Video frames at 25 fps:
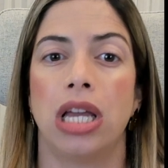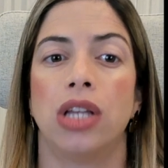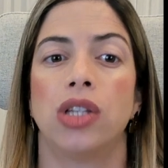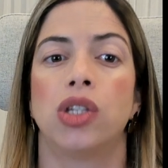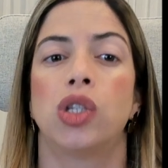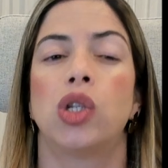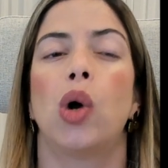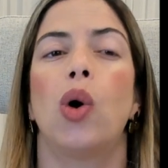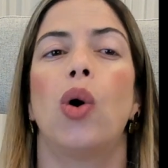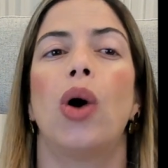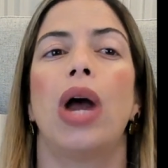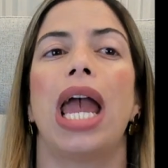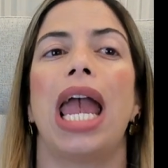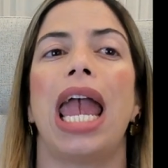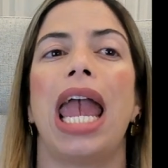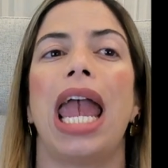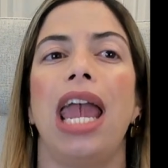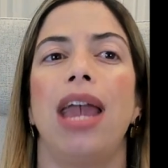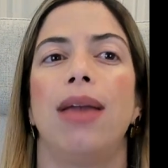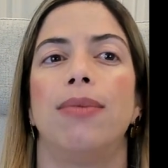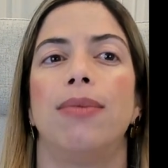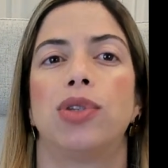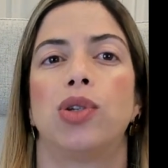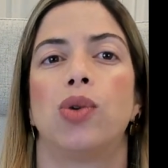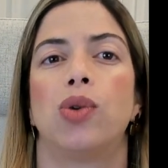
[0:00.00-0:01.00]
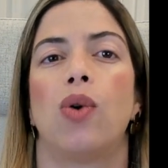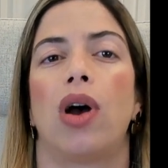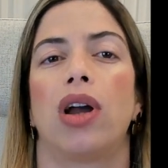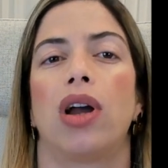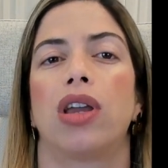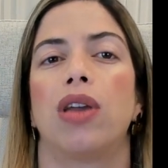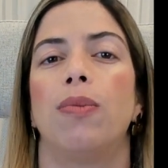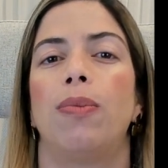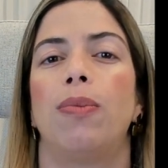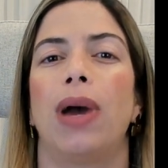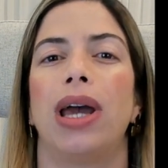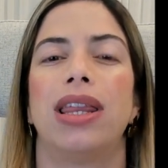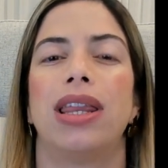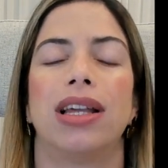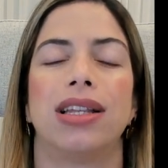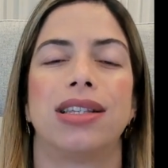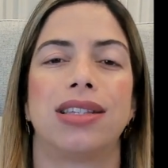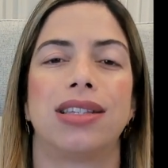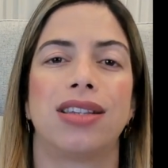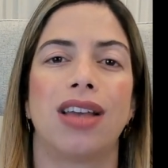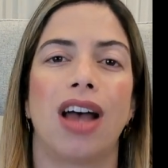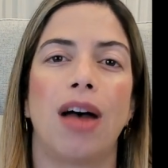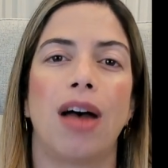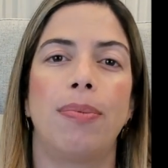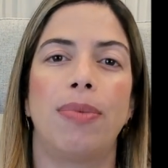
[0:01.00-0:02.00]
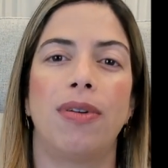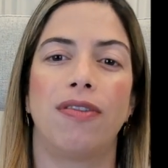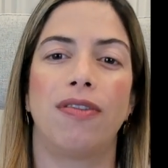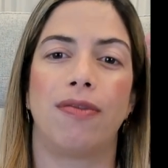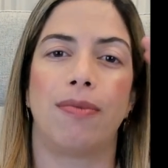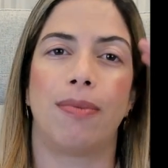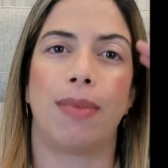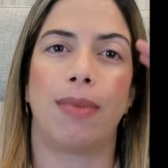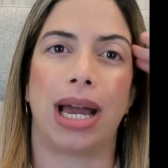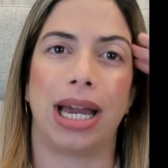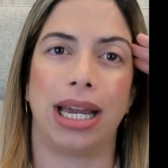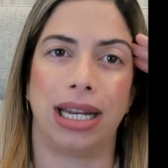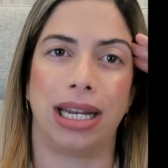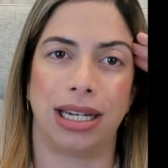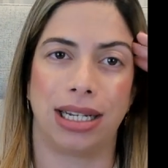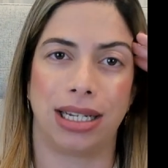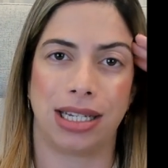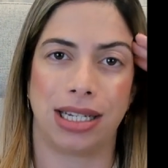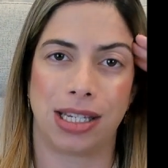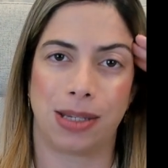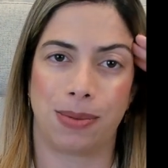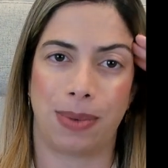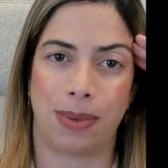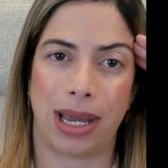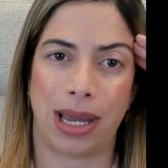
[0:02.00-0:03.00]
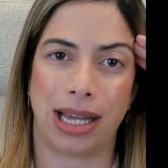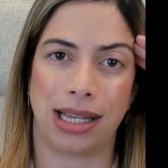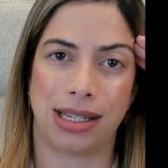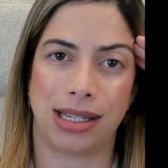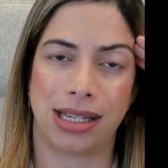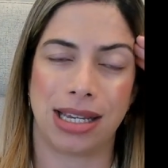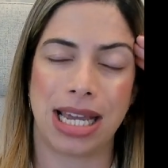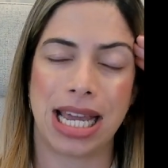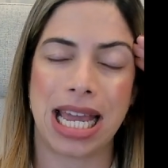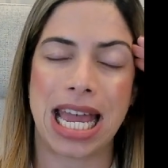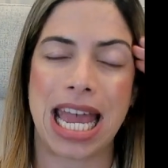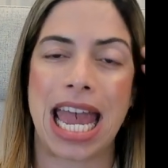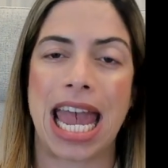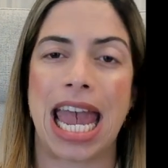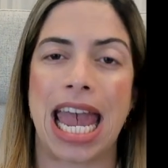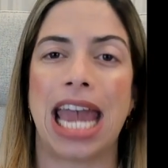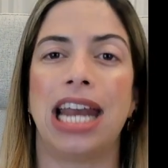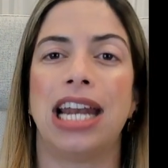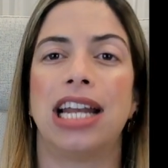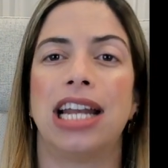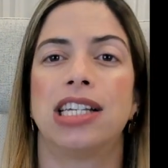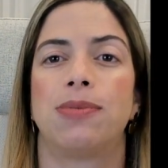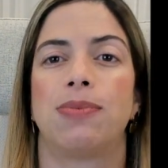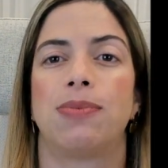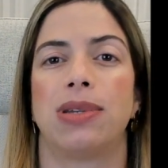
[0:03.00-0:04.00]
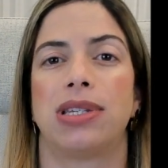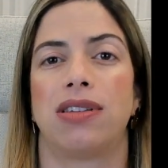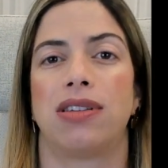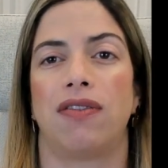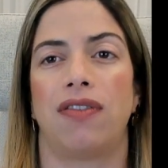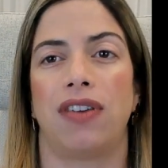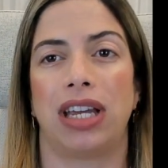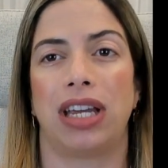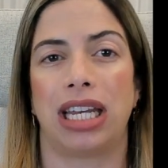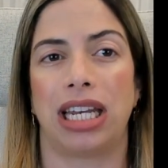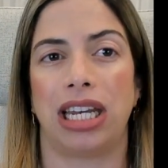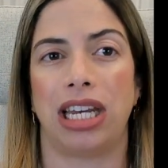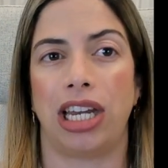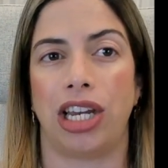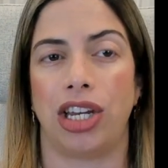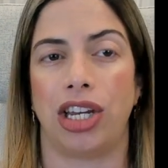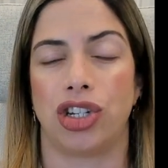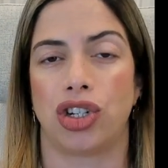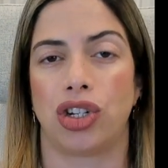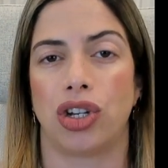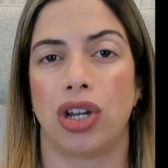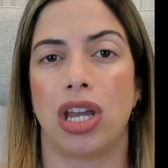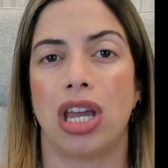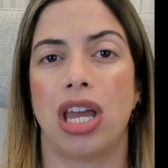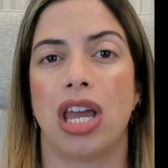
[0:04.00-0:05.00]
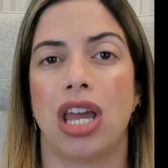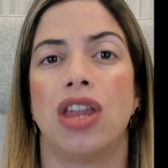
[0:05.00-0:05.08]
So aim to occupy the top of mind space in a specific niche.